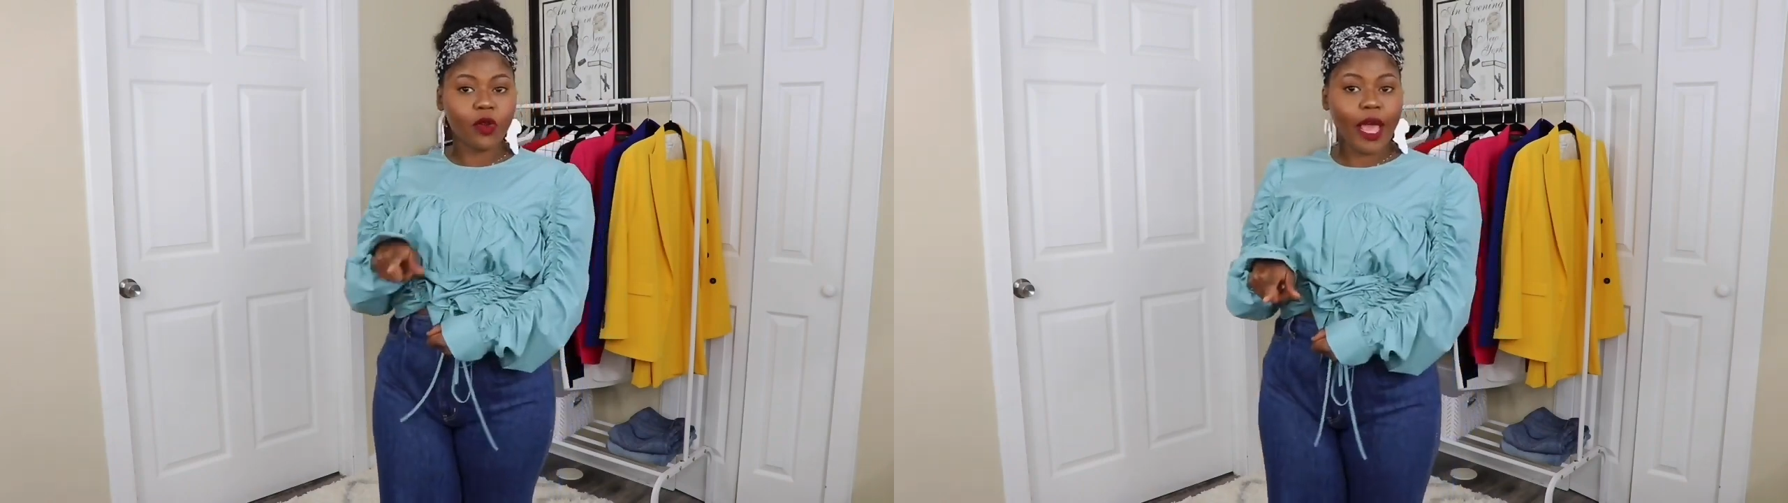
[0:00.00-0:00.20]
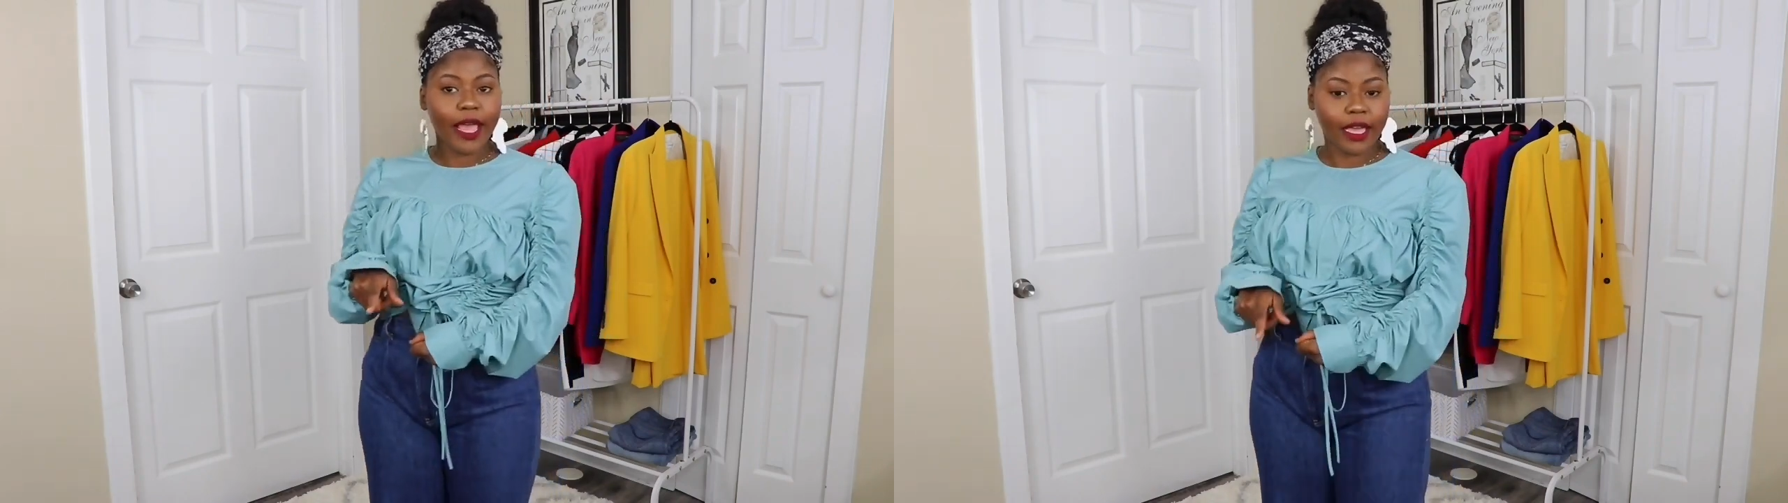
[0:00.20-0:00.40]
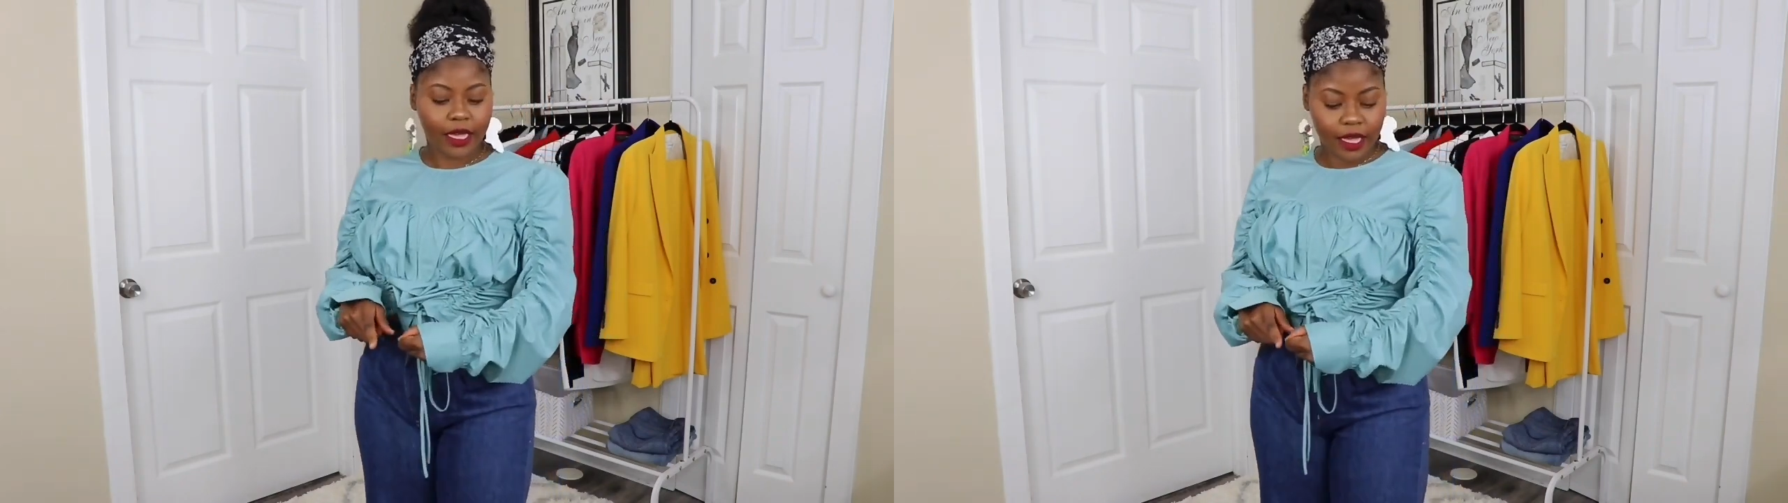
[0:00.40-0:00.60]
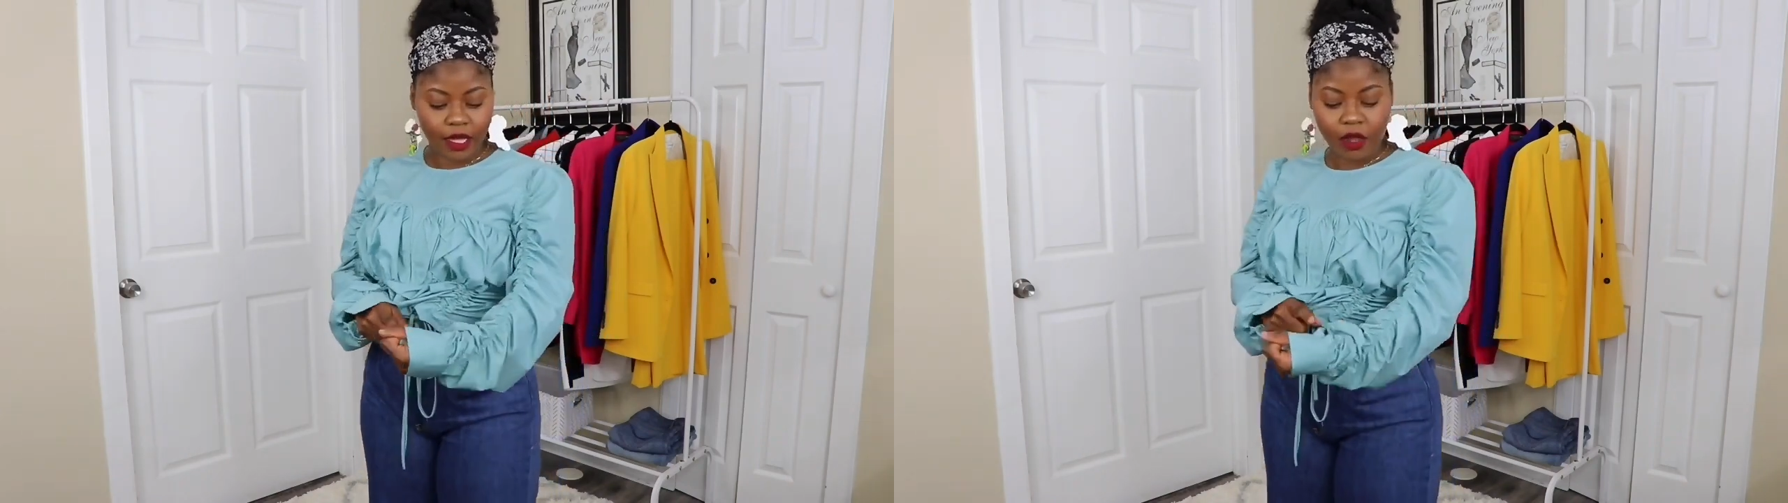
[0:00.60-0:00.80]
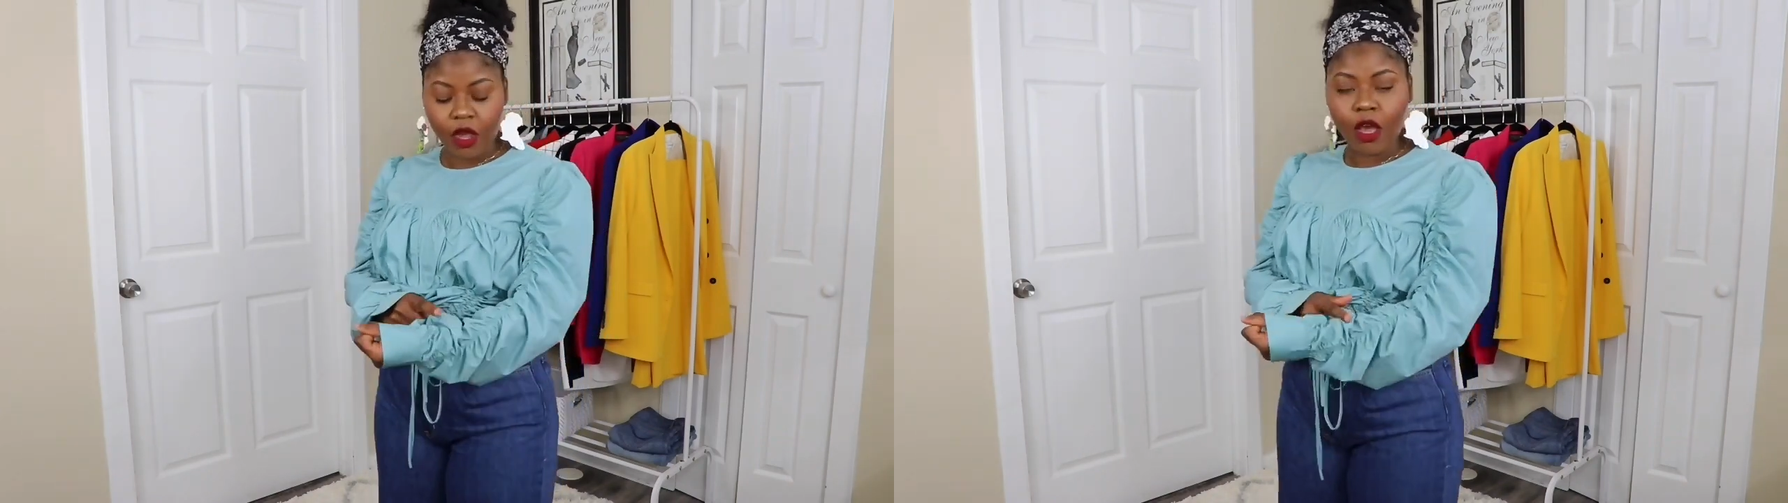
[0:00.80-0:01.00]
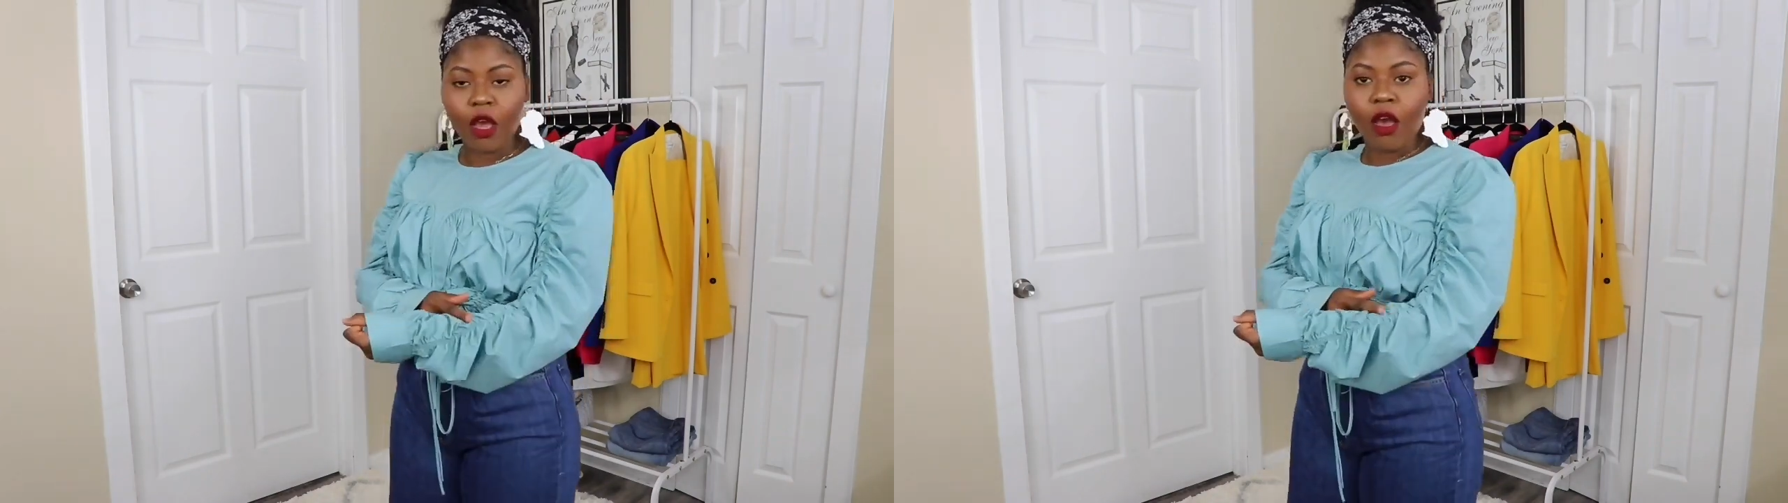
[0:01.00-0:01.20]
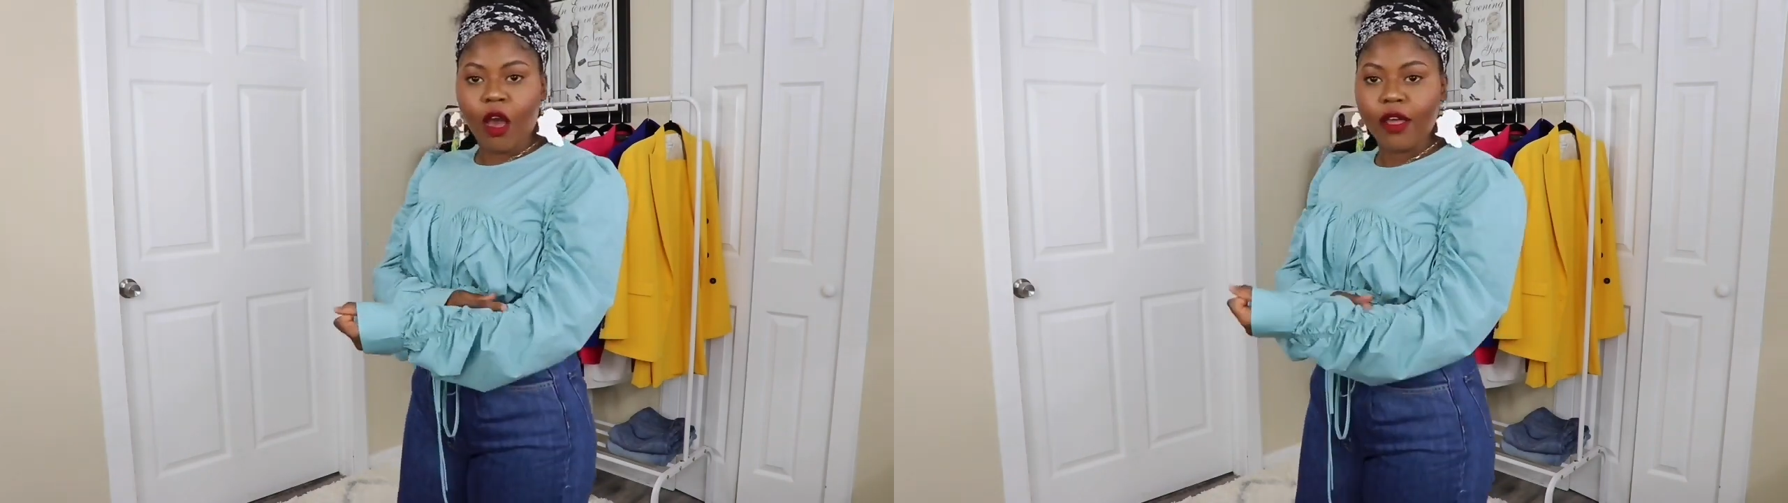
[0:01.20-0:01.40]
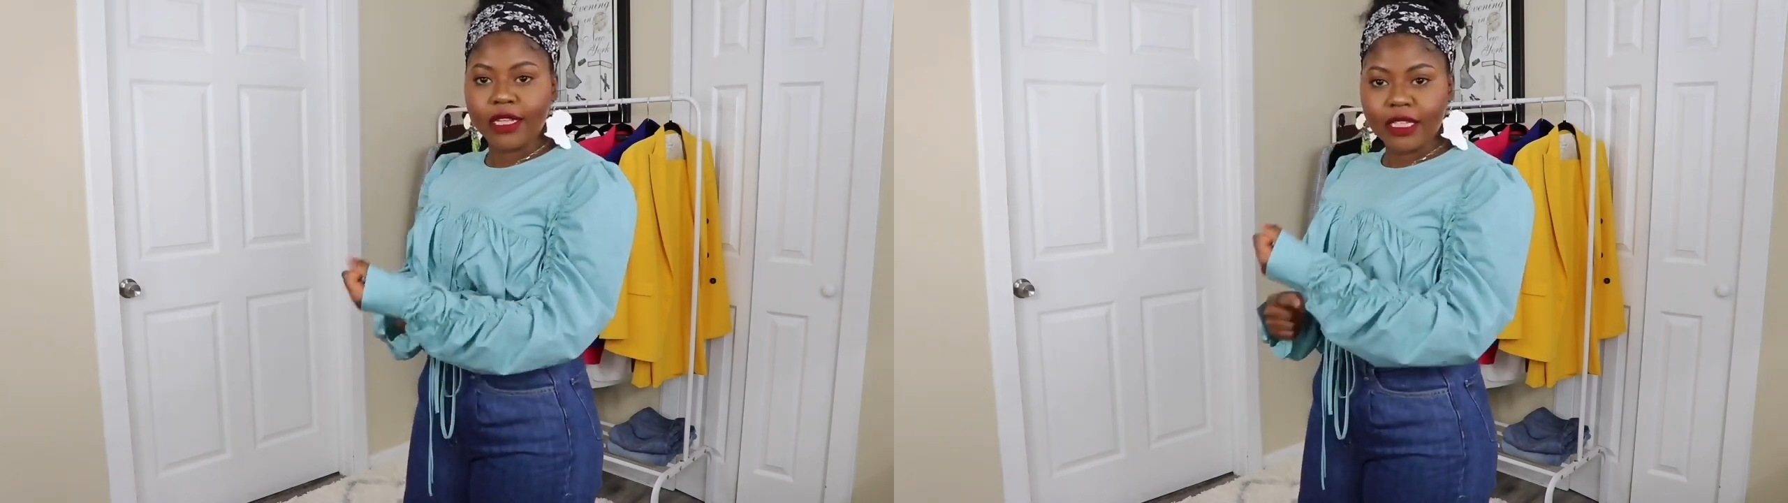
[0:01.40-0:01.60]
like
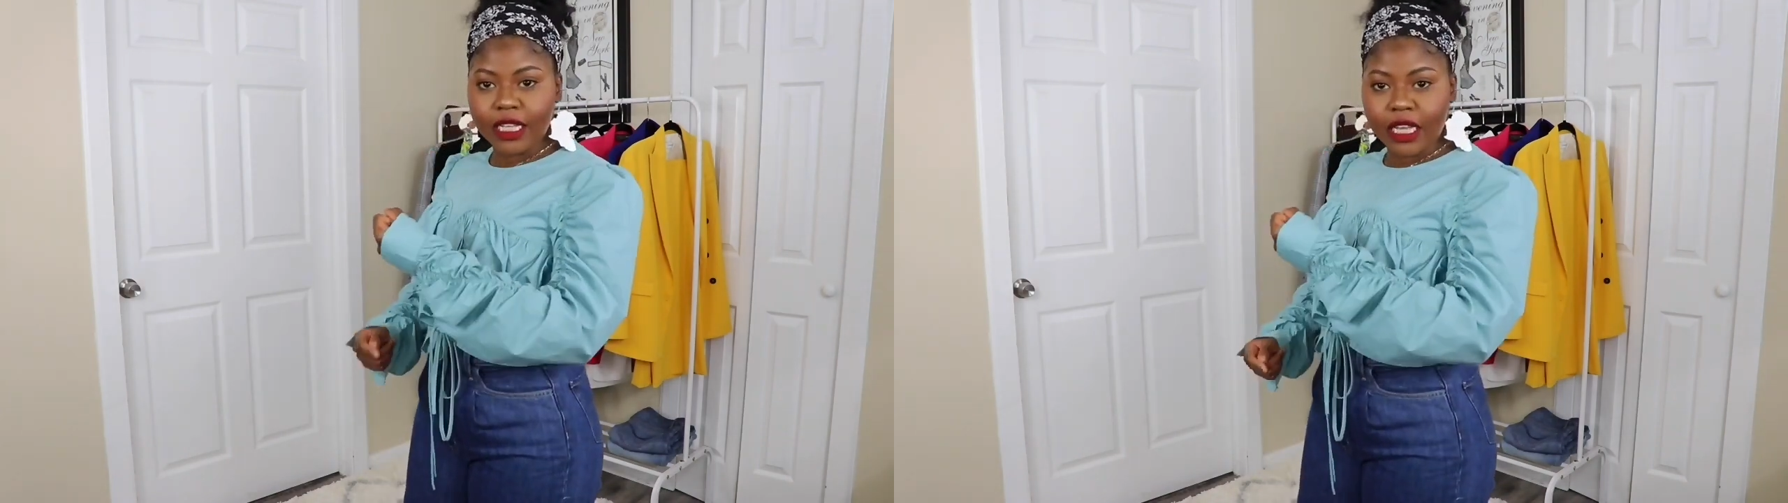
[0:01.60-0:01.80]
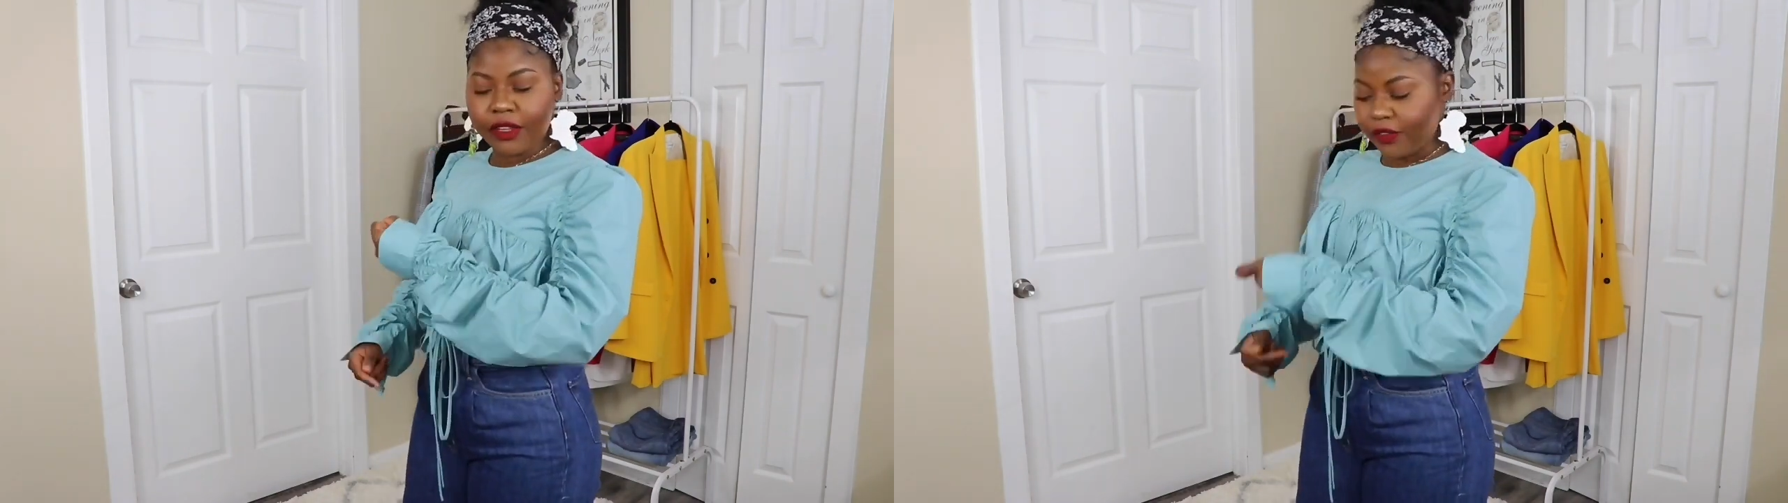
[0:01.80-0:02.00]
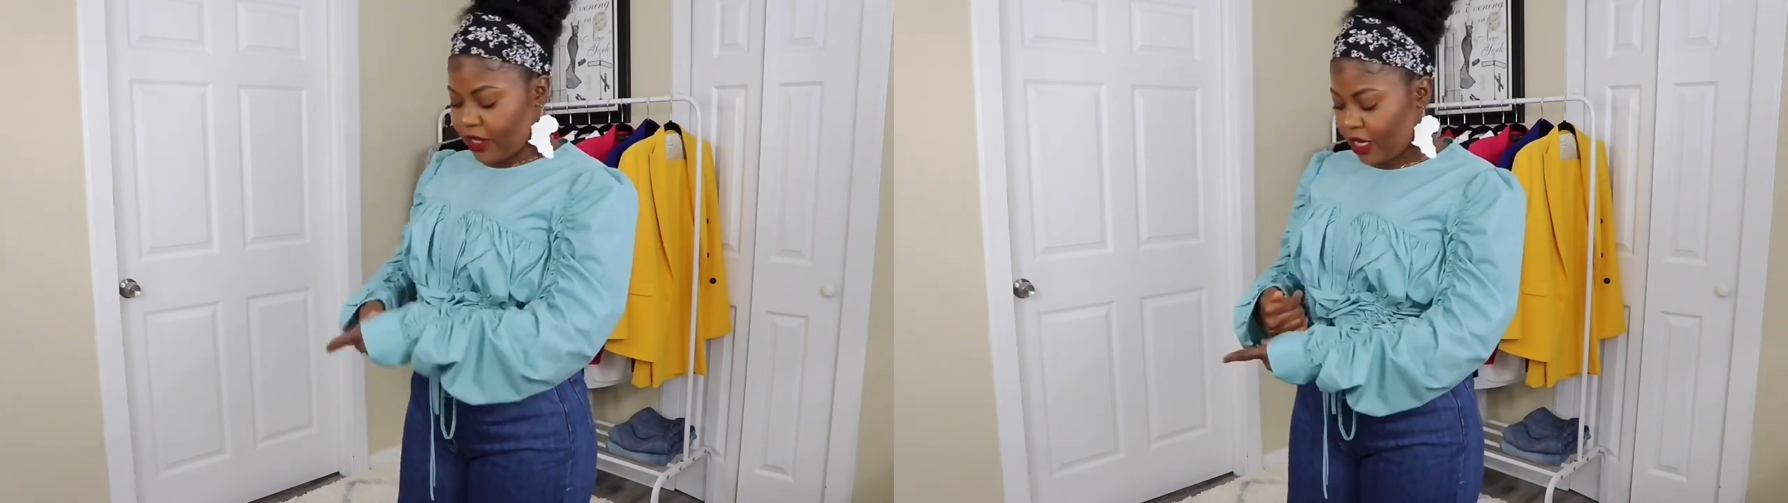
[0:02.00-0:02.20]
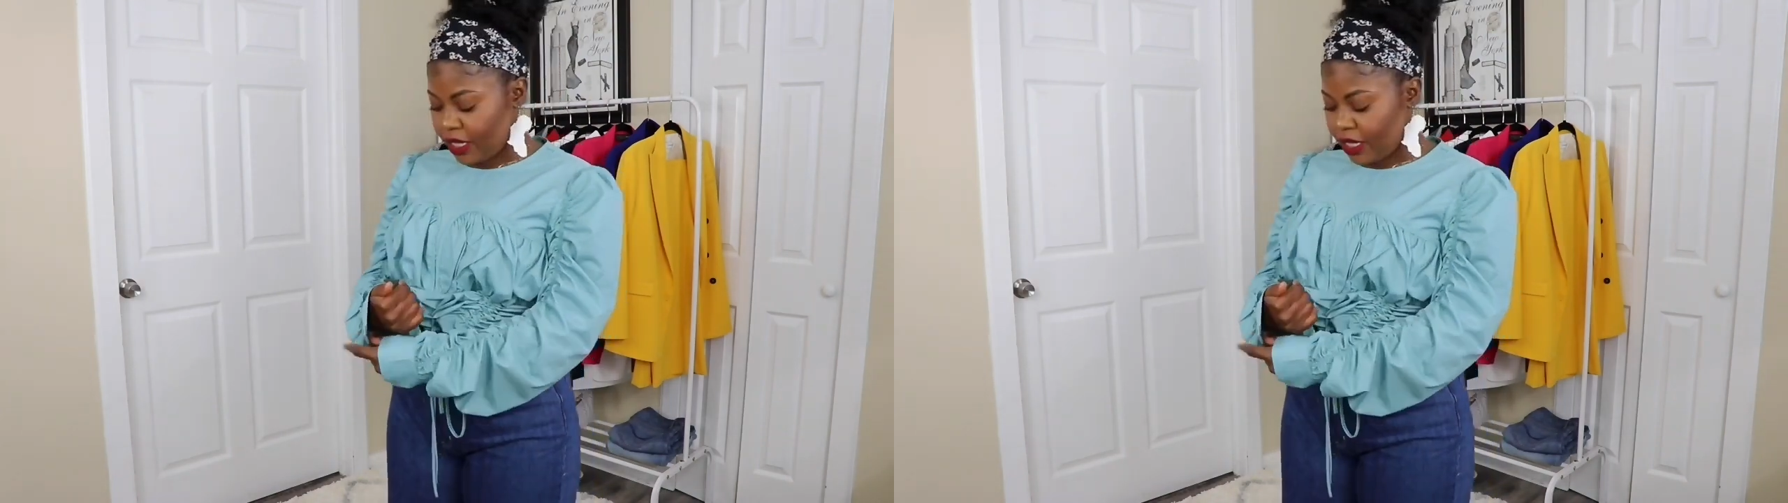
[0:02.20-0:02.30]
are the sleeves.